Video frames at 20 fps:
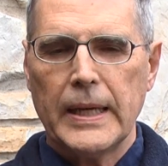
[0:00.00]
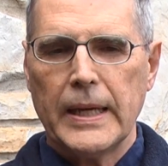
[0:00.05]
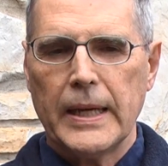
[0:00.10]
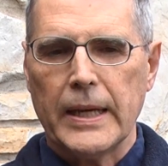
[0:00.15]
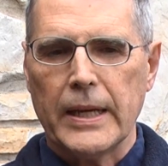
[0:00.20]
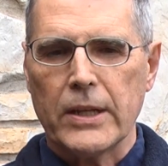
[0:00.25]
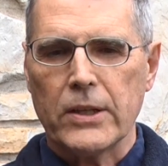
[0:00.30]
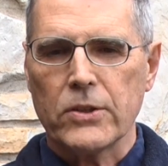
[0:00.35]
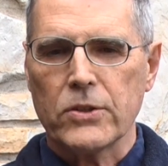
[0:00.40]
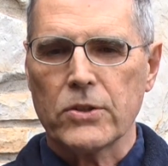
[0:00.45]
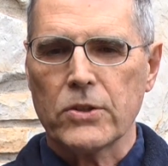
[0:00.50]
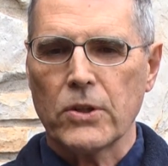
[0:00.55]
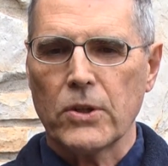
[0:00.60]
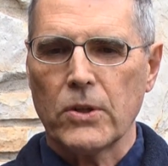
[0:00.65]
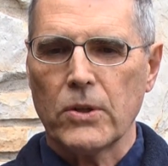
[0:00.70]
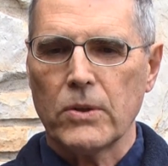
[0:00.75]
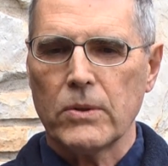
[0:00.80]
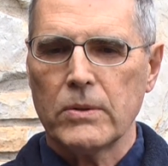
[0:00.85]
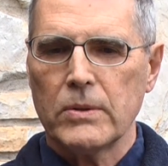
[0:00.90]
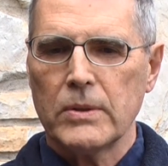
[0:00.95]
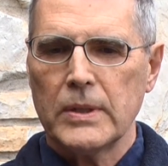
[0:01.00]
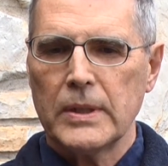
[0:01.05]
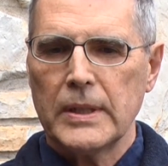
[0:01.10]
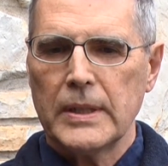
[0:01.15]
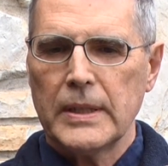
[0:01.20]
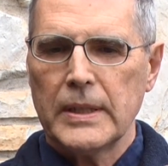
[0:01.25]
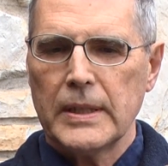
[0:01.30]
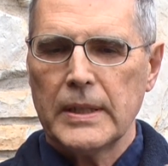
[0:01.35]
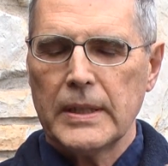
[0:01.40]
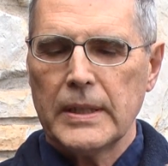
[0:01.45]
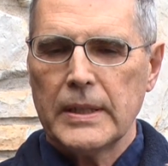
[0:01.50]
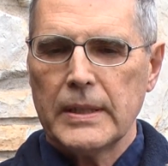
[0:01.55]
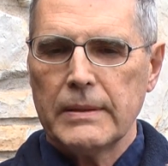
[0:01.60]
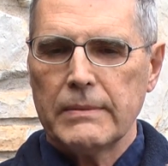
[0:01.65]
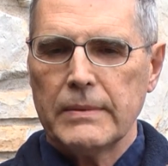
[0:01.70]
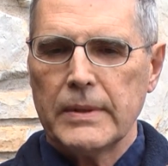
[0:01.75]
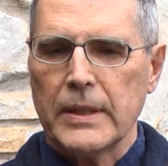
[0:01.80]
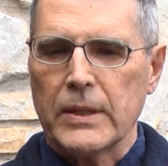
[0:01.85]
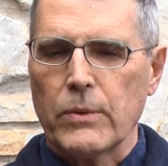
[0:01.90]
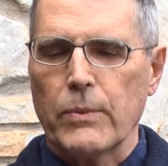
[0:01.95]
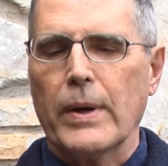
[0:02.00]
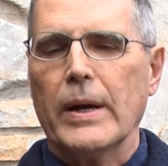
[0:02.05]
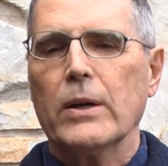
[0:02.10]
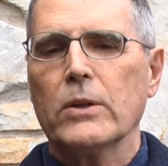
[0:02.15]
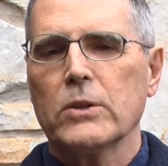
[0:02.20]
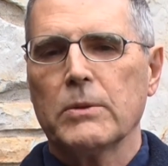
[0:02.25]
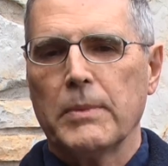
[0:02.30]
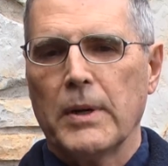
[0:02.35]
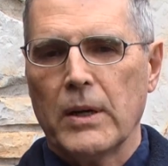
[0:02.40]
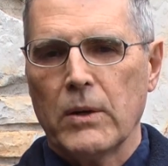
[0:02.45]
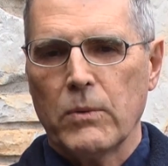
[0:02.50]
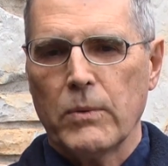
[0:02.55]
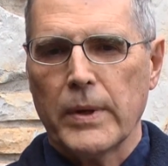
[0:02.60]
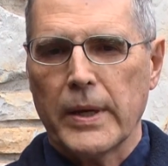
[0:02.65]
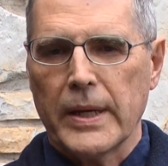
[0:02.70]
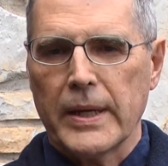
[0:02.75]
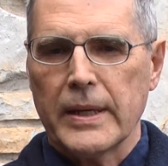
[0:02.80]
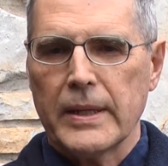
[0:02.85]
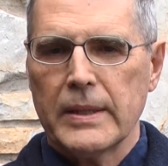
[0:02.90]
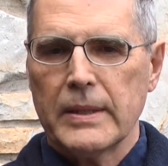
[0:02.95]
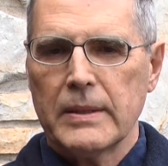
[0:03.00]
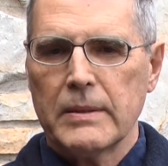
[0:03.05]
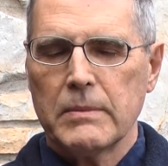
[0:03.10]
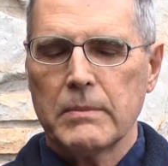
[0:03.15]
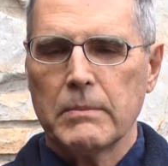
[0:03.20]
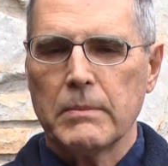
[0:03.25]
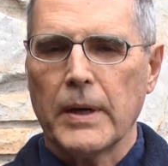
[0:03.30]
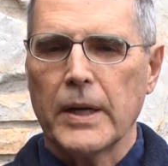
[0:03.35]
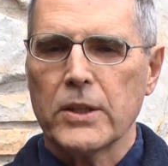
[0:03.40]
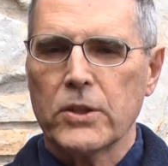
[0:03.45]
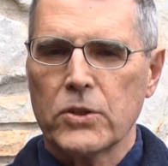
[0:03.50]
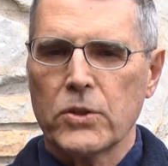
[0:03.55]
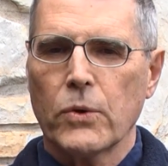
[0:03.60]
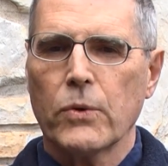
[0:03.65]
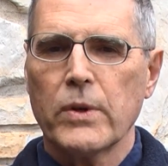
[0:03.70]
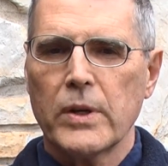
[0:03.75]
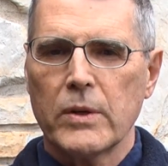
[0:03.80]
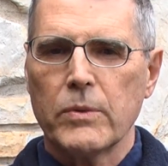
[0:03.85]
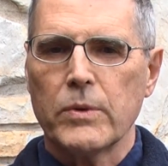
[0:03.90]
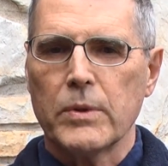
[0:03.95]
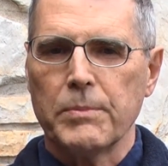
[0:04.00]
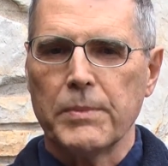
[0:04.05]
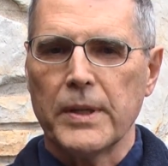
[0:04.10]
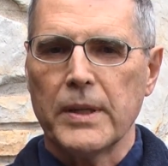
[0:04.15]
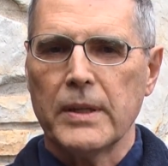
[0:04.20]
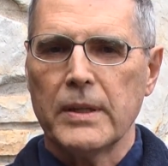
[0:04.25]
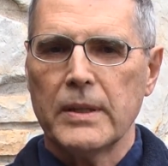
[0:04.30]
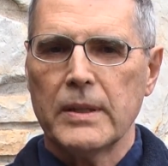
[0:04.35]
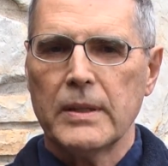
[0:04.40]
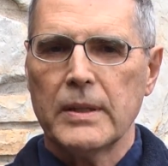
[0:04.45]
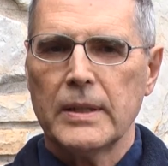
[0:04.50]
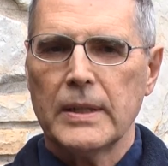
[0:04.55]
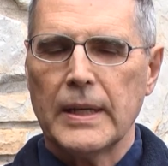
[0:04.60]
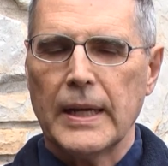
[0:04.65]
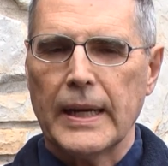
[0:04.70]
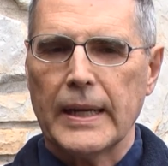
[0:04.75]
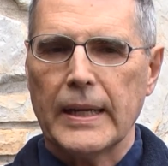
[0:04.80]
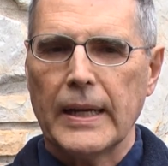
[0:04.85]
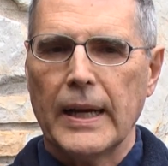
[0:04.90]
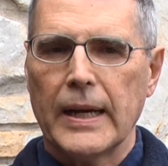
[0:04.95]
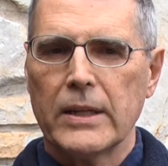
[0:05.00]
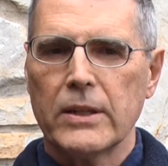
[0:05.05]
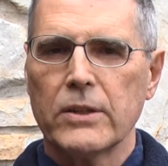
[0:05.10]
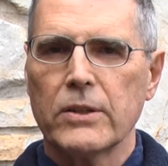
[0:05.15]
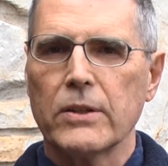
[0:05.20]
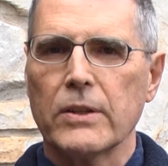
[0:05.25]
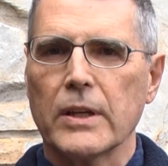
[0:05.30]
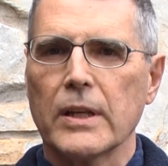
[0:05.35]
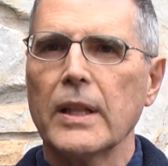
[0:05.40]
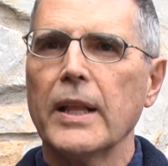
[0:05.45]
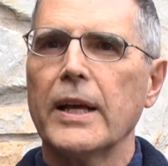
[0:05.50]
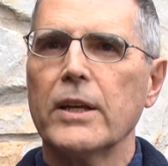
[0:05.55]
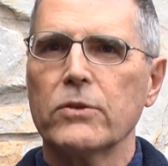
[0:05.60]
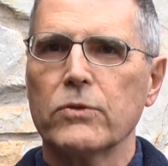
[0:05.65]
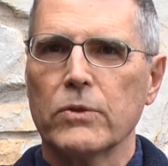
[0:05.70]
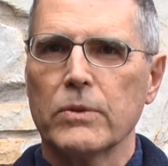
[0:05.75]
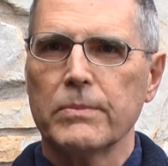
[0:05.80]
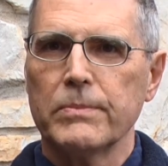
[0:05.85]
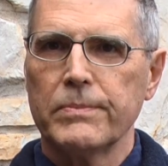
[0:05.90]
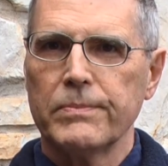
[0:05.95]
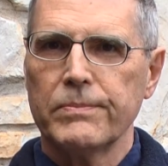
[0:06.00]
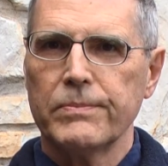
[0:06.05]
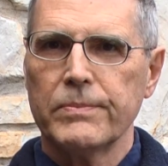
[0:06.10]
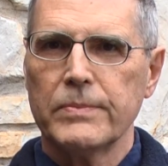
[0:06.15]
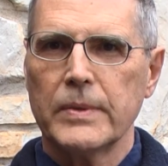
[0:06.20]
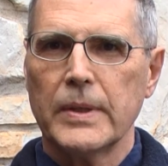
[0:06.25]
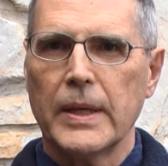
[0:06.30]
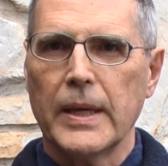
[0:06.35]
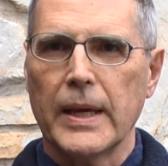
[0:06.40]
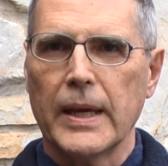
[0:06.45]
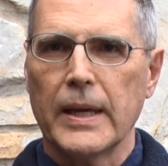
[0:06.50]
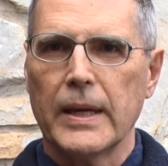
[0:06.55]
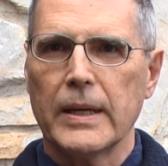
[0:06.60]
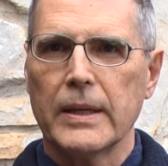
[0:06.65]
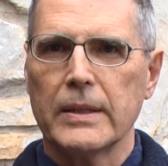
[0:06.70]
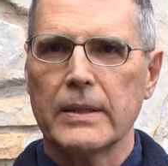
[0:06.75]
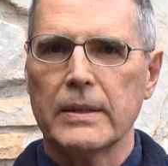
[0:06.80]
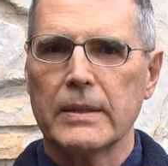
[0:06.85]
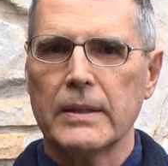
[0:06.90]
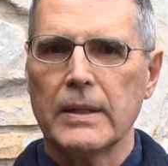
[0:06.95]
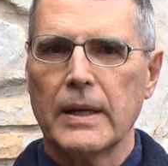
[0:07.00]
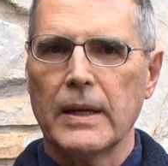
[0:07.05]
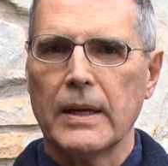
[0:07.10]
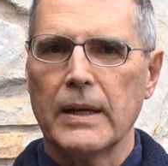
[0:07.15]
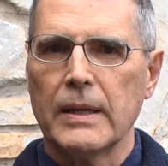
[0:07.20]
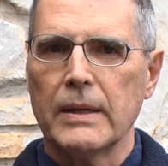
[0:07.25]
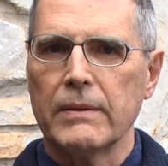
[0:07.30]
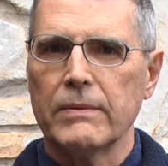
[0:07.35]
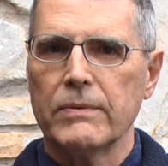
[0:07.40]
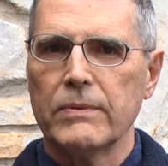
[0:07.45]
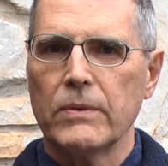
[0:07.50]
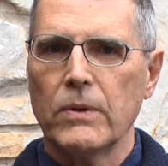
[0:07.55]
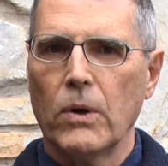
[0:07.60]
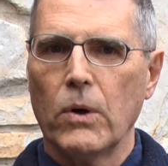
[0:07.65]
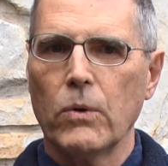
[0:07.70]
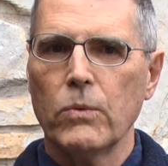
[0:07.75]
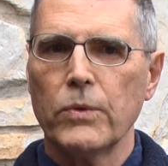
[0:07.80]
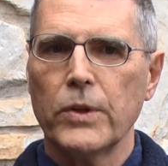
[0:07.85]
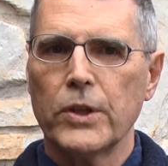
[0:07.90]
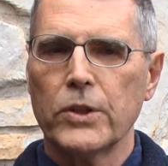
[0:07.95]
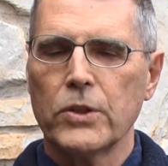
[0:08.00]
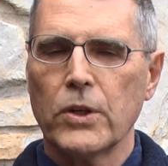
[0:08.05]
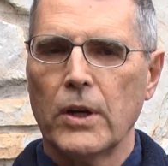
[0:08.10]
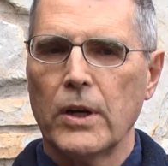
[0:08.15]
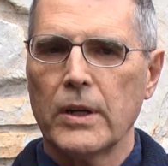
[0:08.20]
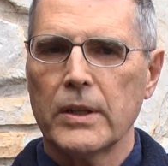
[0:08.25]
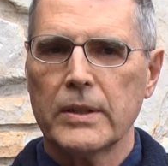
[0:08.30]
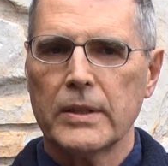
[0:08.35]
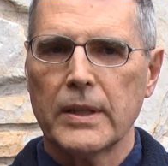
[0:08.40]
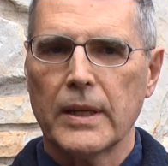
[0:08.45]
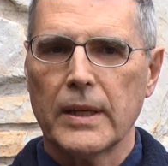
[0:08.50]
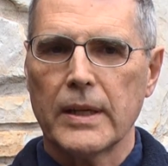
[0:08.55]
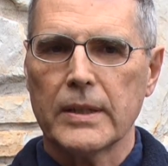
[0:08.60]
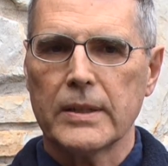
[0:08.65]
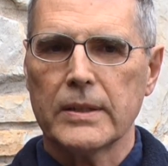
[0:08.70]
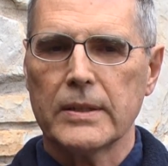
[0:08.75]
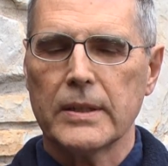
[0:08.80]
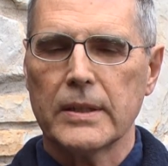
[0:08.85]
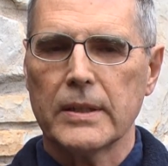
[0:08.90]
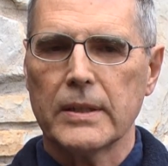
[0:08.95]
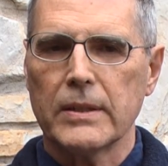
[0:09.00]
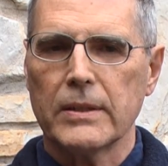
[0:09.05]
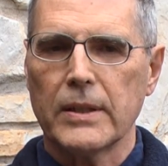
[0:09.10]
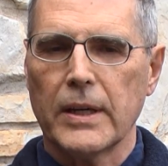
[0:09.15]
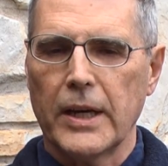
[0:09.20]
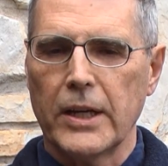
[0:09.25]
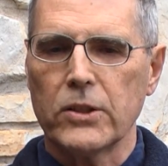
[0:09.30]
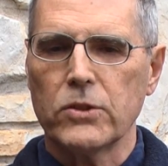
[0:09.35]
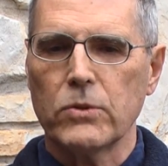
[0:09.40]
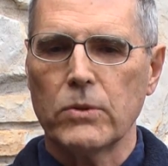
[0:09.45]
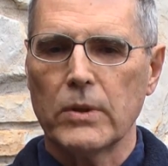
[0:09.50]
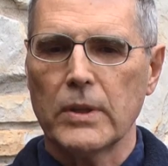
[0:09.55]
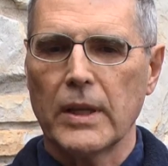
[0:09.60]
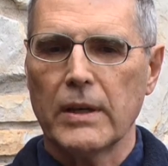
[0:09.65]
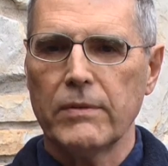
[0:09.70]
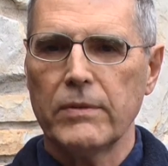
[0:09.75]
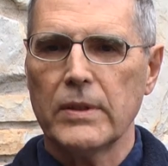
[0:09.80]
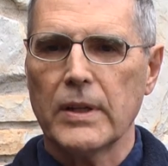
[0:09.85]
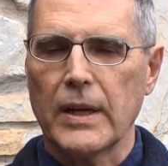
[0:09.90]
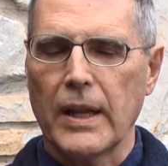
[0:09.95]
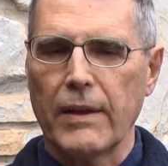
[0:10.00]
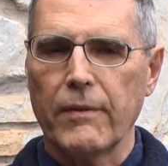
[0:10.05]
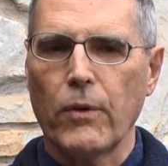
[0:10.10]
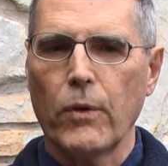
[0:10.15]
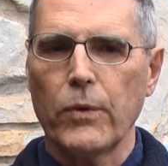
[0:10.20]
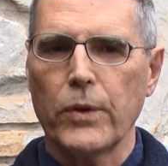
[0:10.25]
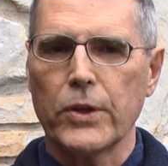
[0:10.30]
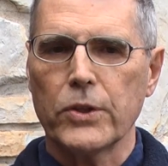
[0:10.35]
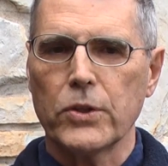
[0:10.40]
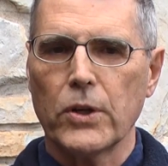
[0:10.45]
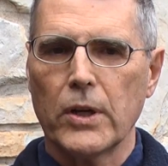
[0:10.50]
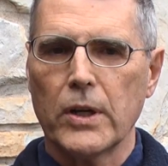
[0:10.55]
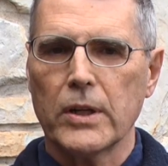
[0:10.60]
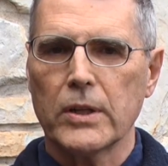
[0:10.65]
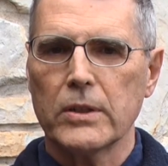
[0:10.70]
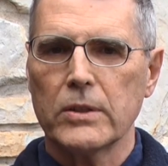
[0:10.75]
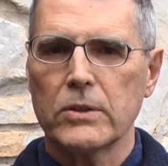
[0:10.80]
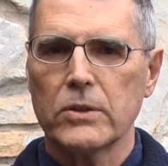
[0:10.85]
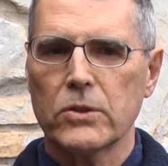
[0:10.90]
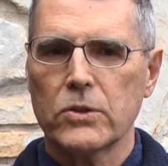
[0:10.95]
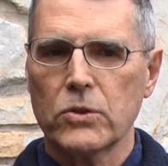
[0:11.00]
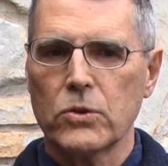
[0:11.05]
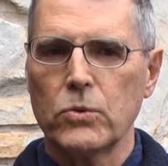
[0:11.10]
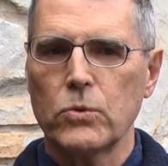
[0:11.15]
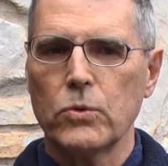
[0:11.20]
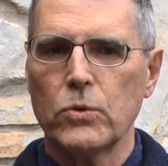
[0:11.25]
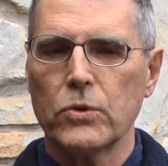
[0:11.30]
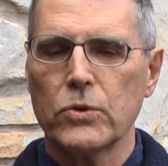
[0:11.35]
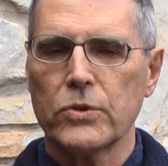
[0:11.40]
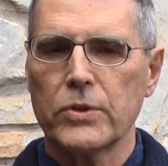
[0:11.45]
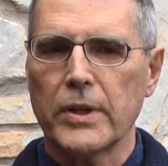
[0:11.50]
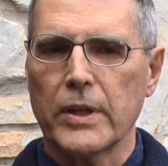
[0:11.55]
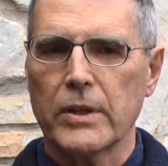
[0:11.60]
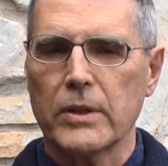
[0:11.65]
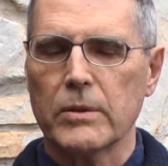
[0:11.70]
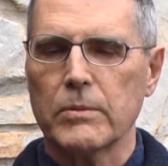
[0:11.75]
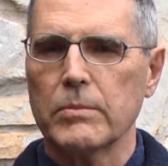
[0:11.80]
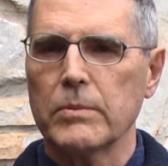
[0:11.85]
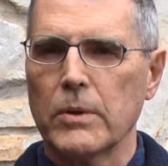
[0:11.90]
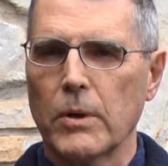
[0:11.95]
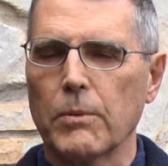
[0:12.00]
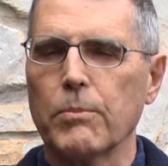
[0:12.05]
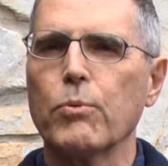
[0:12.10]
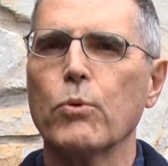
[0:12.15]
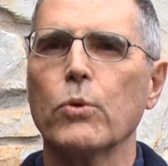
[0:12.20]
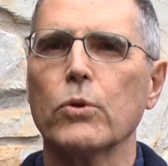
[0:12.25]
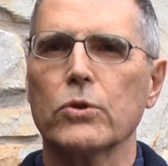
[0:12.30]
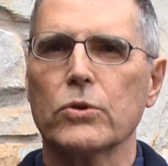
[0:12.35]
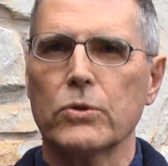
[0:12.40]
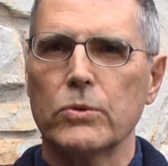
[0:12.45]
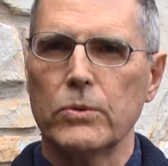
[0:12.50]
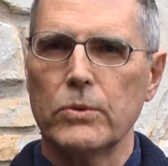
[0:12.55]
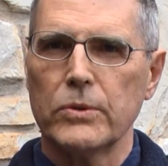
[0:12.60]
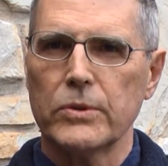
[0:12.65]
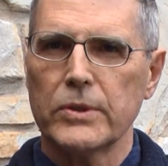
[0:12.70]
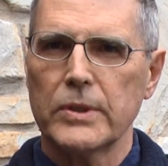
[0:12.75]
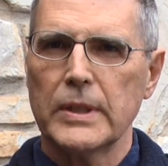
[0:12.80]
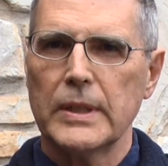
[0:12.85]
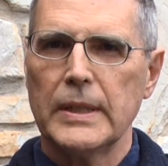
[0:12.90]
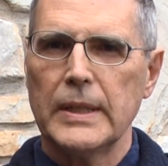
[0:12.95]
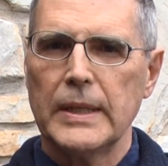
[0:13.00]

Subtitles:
And so, in a roundabout way, my story would be, I got into the classroom, and I've only taught at the high school level, and I've only taught schools that are poor schools.